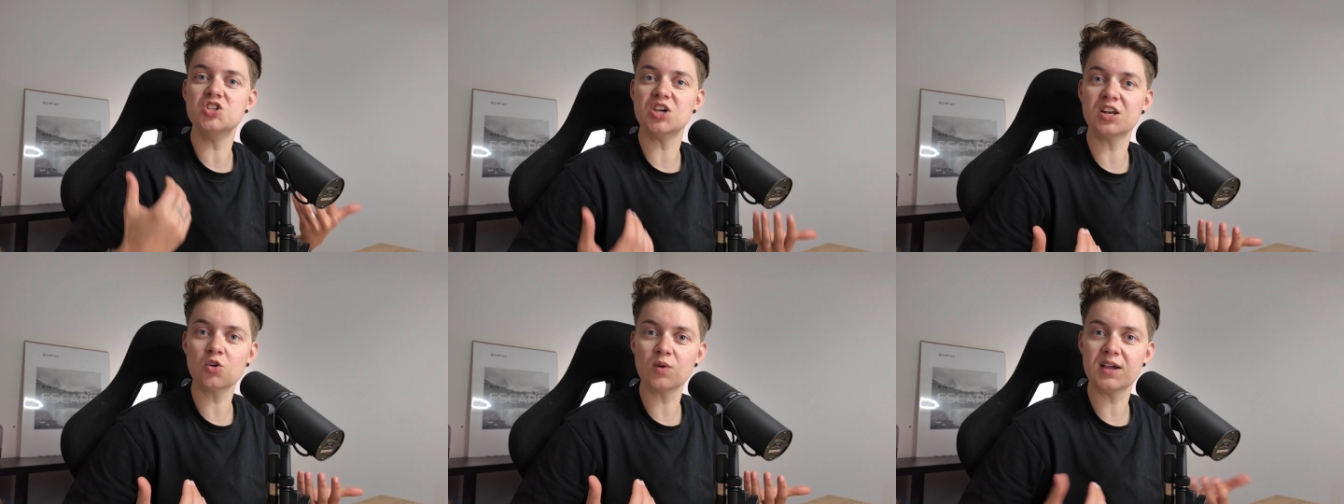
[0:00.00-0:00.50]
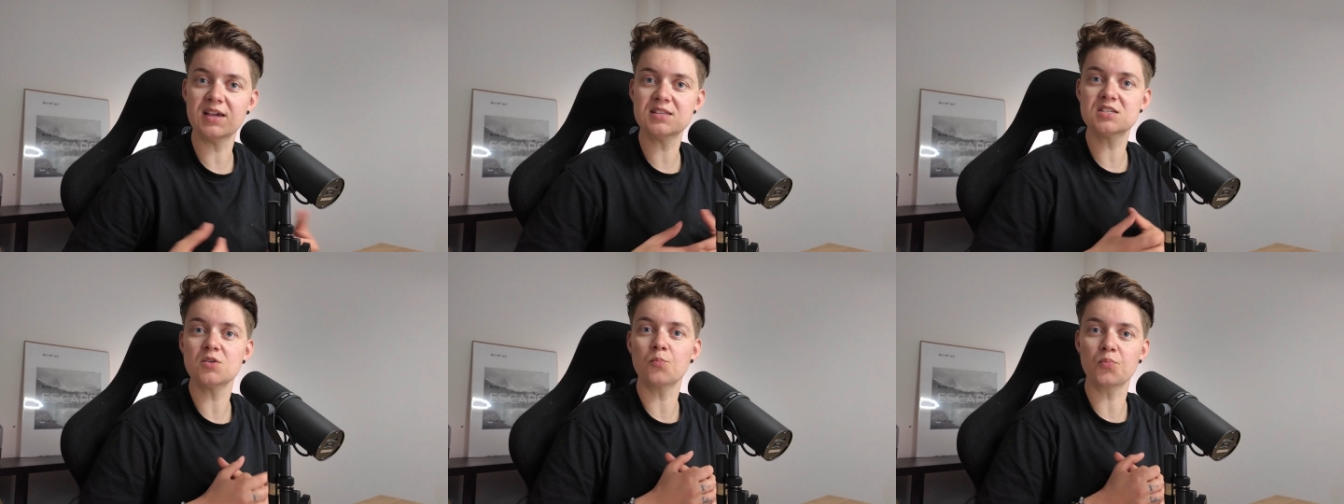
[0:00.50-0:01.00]

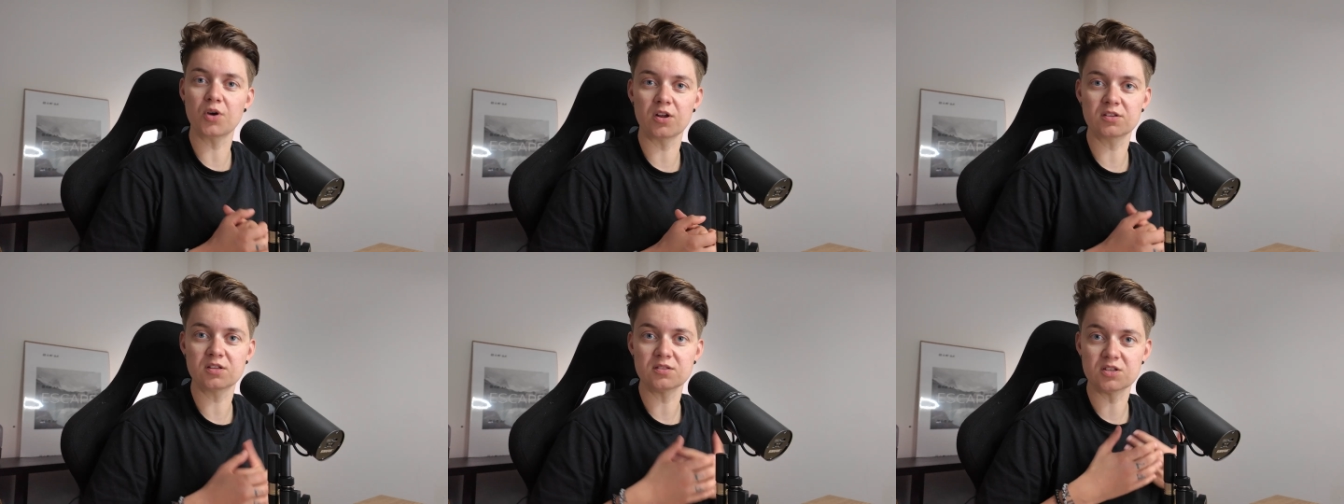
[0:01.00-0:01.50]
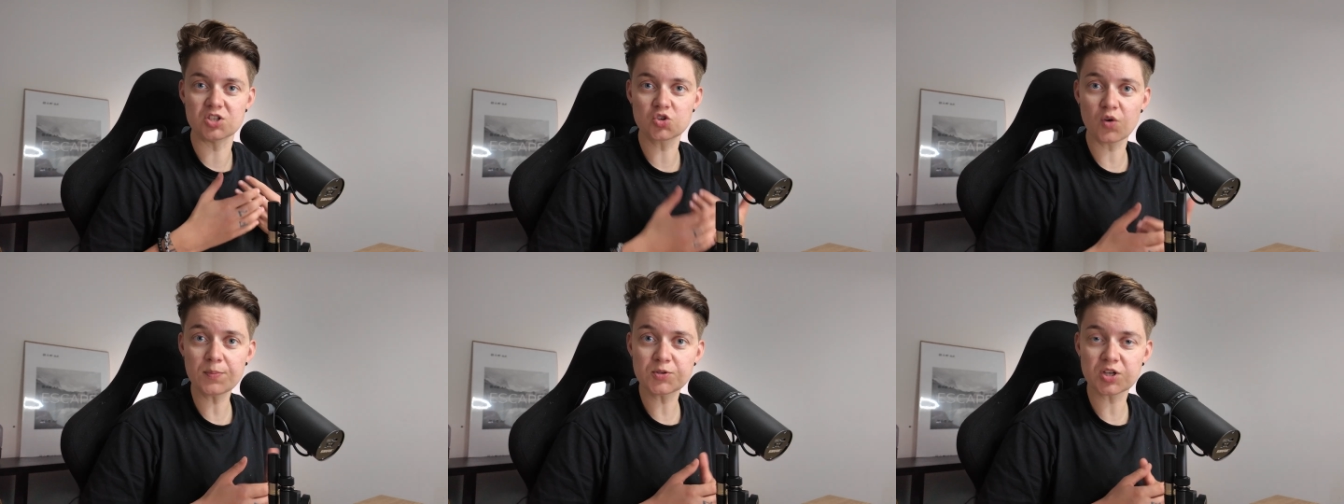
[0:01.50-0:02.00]
generates product
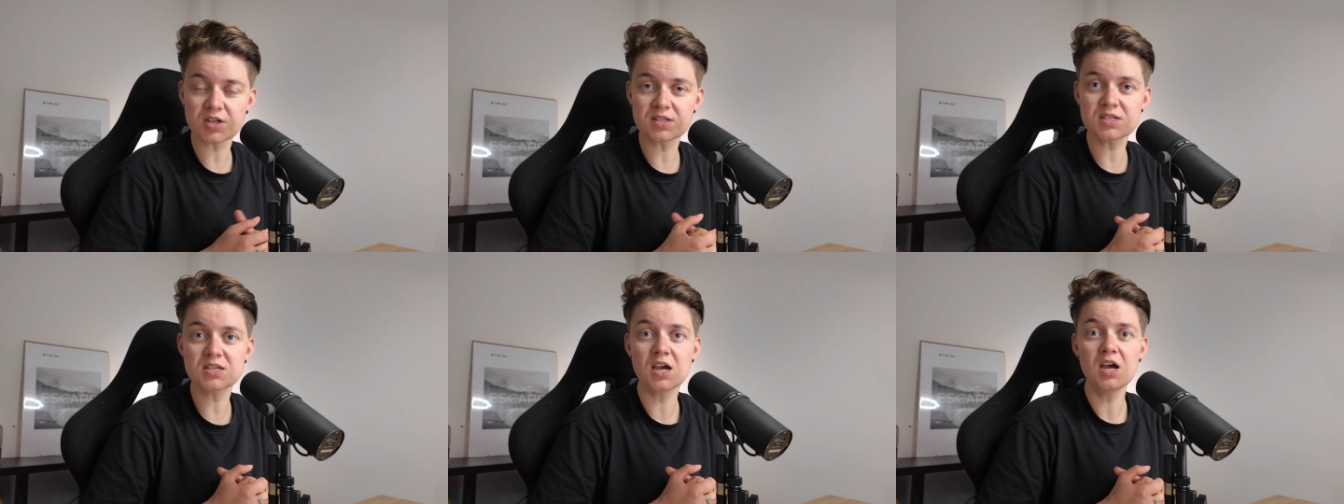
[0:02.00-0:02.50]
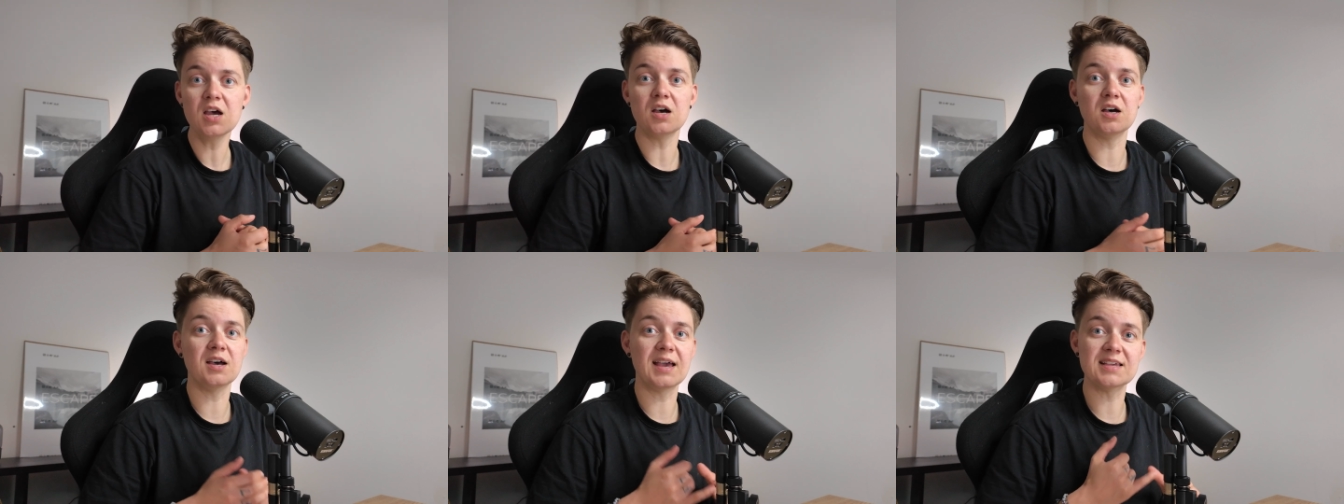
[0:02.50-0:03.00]
descriptions,
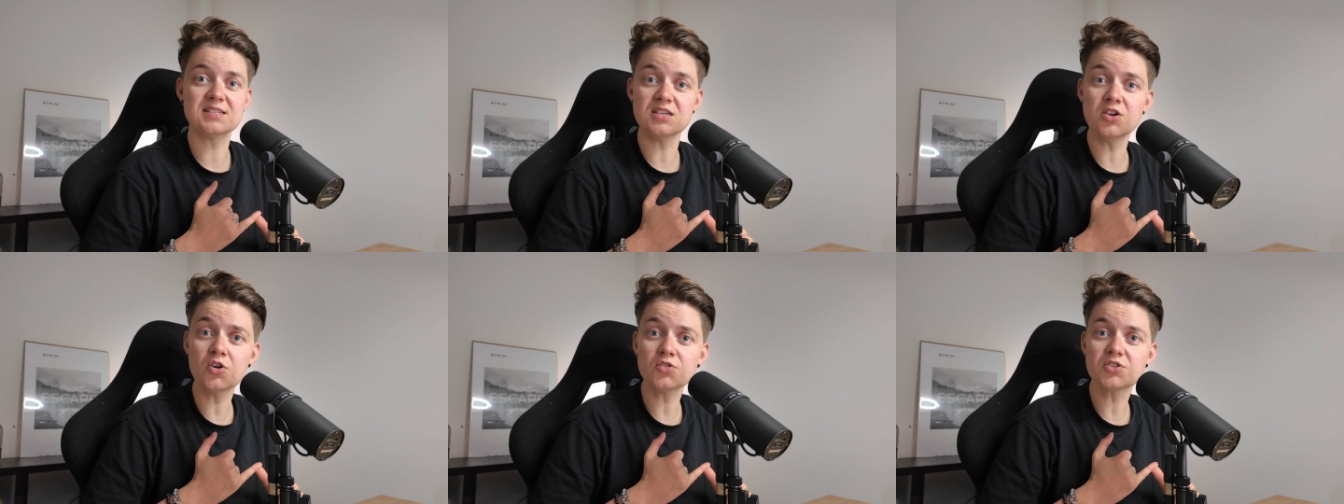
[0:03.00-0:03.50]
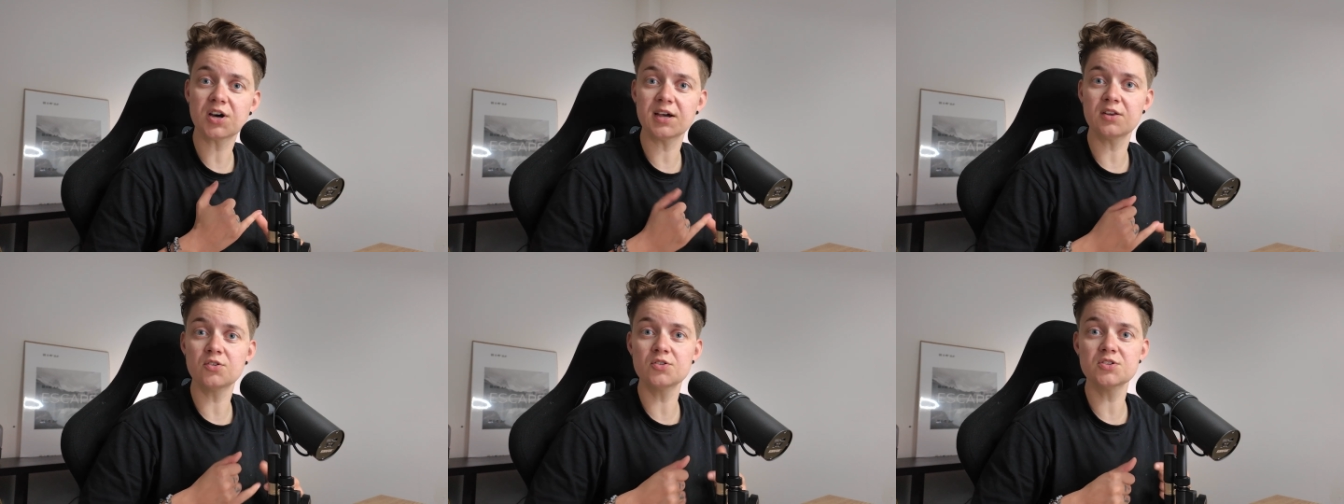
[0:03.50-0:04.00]
uh, SEO
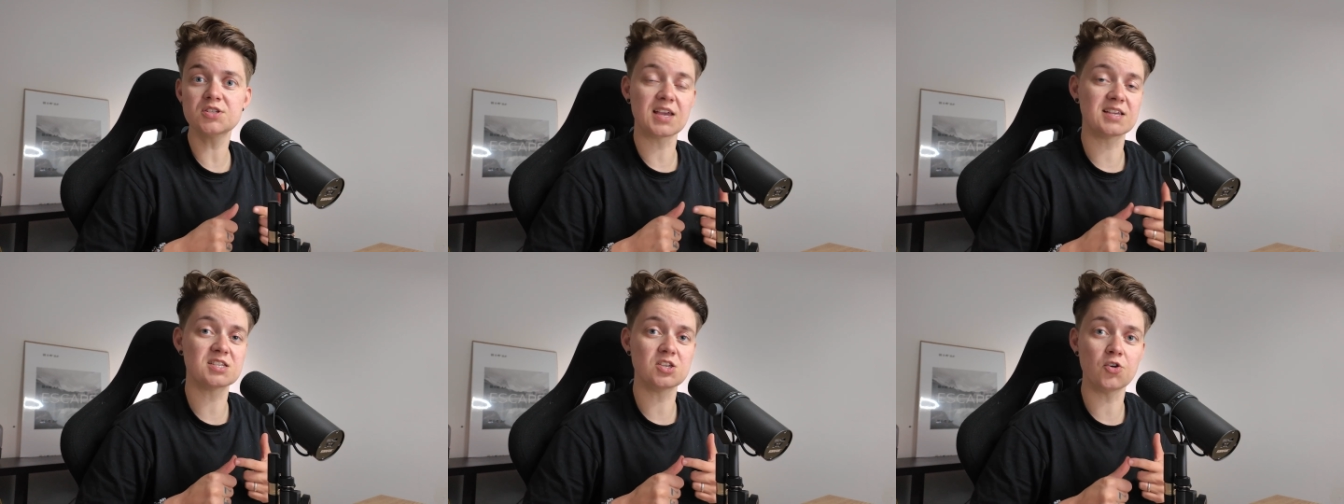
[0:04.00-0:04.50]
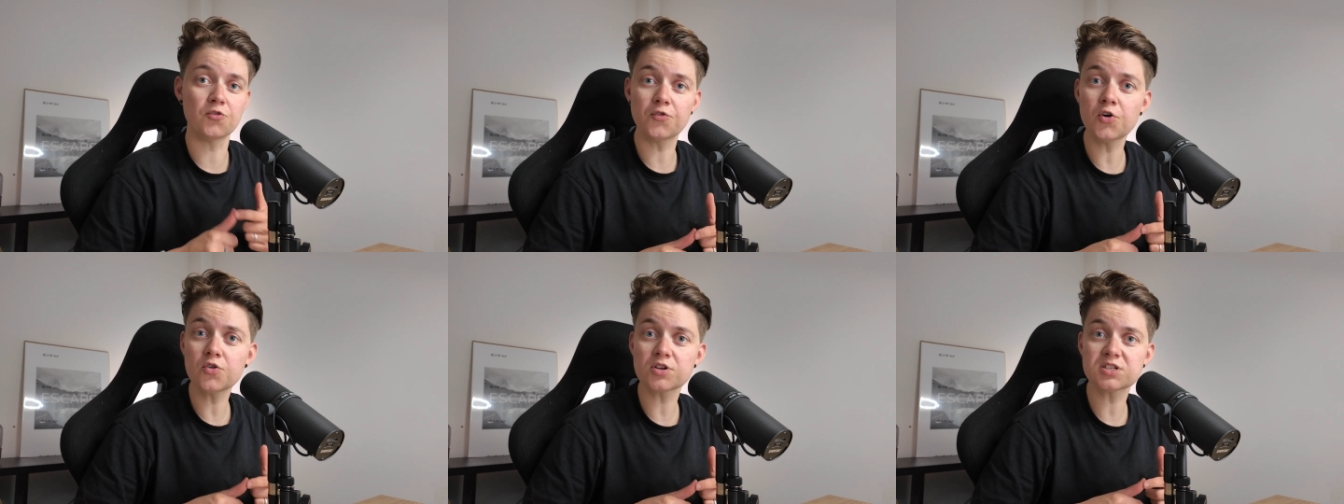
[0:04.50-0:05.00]
titles, SEO
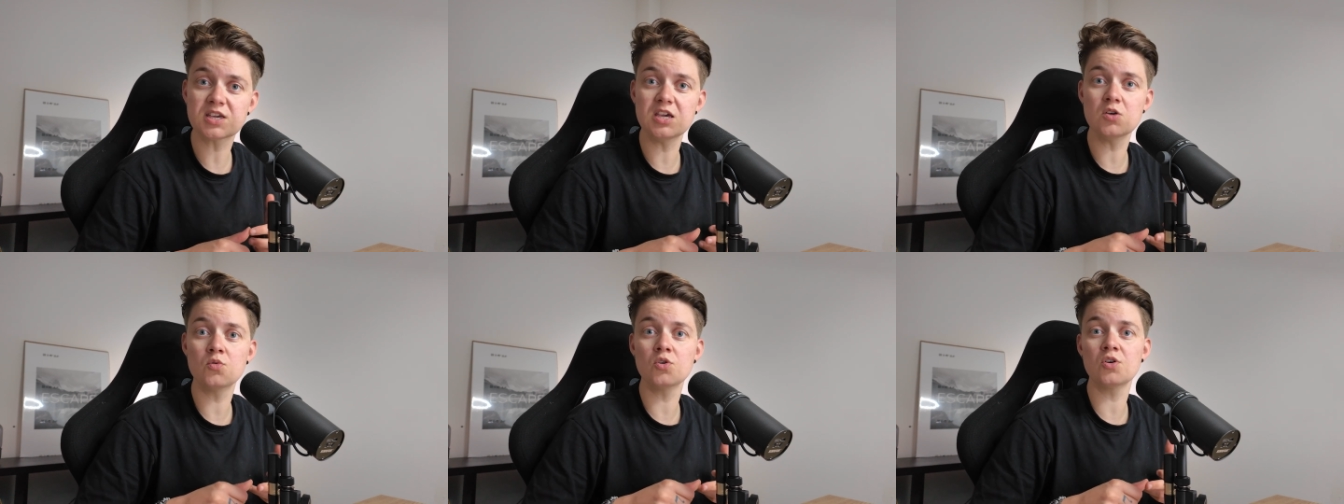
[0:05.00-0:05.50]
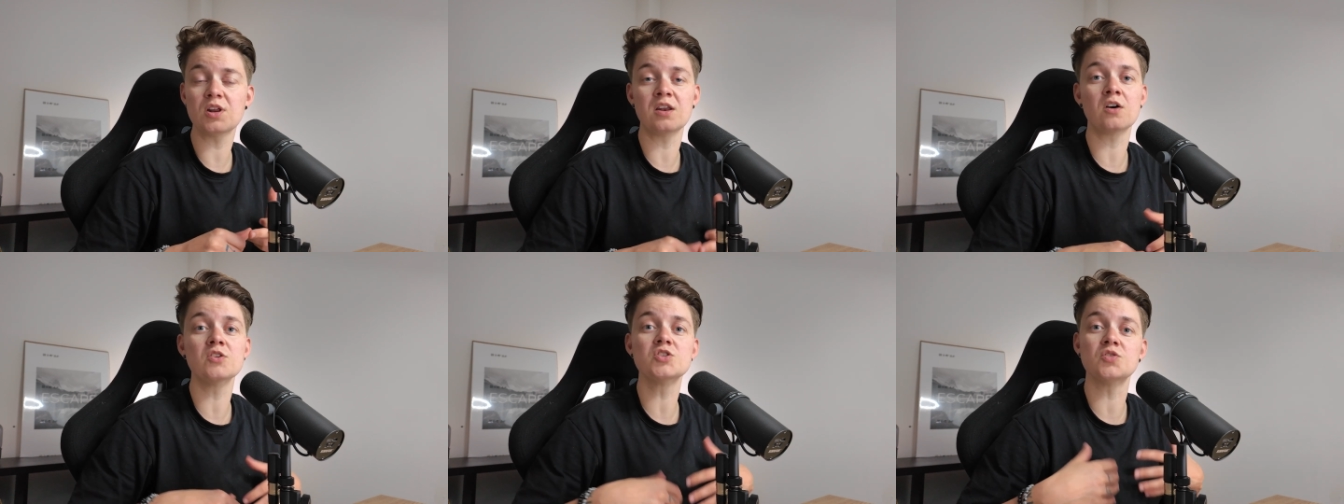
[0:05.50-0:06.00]
focus keyword, and
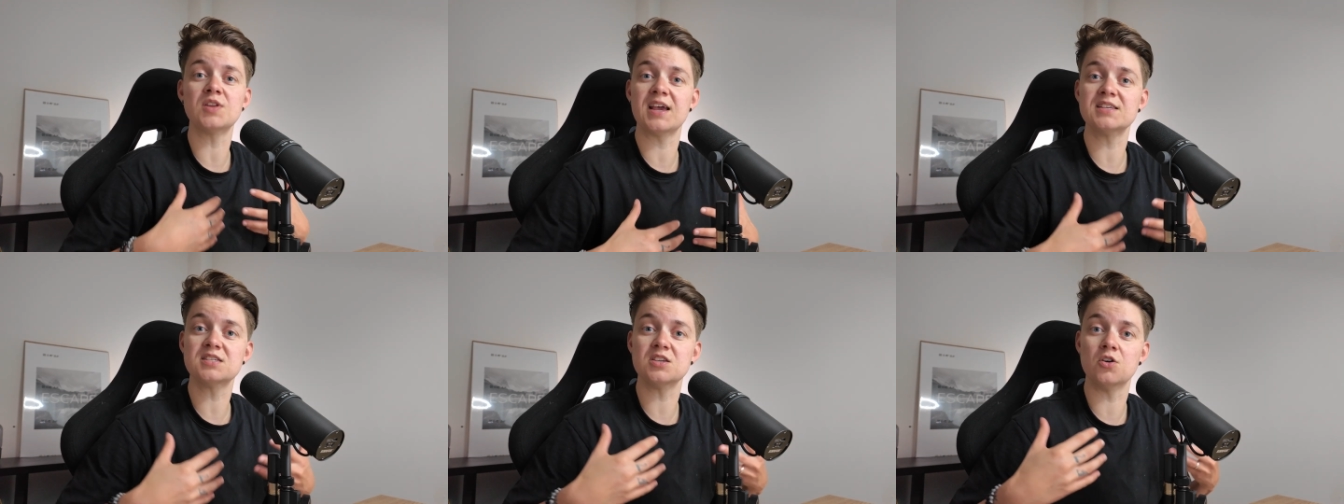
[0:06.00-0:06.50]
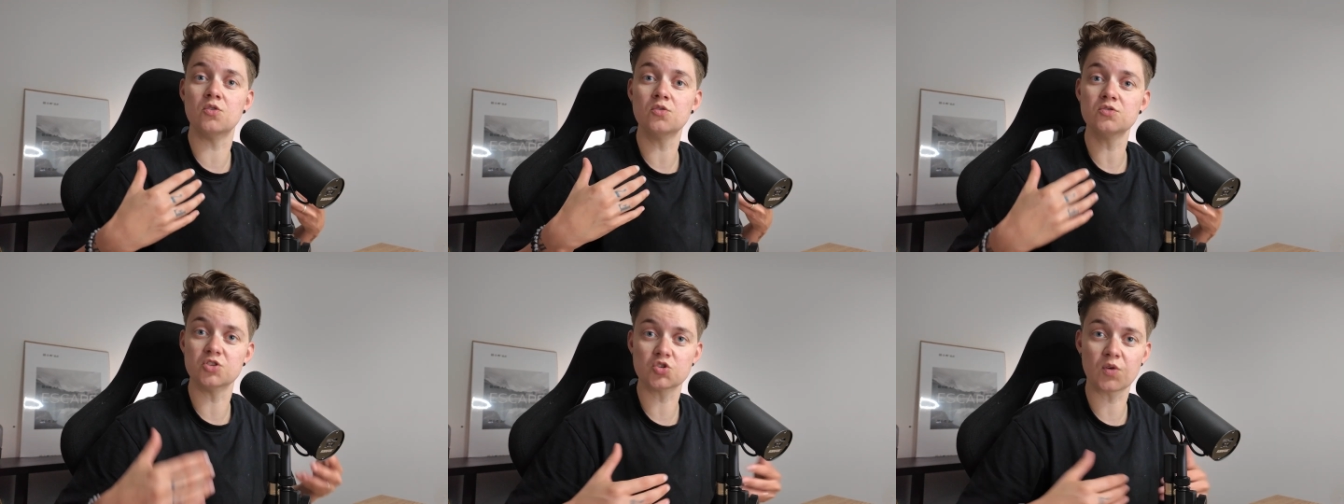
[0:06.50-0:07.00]
also the SEO
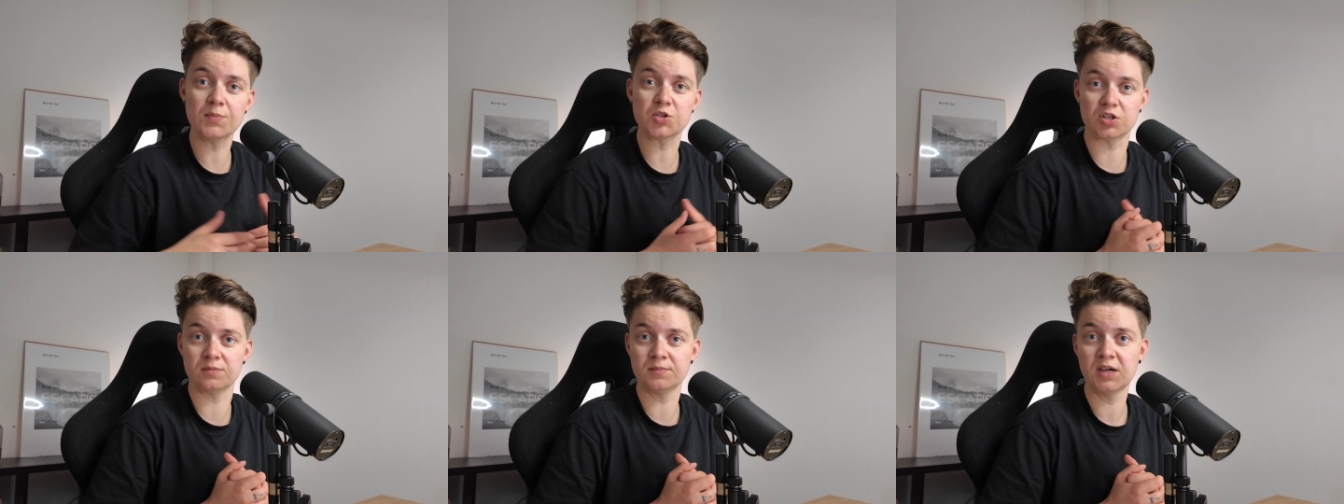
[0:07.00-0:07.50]
description.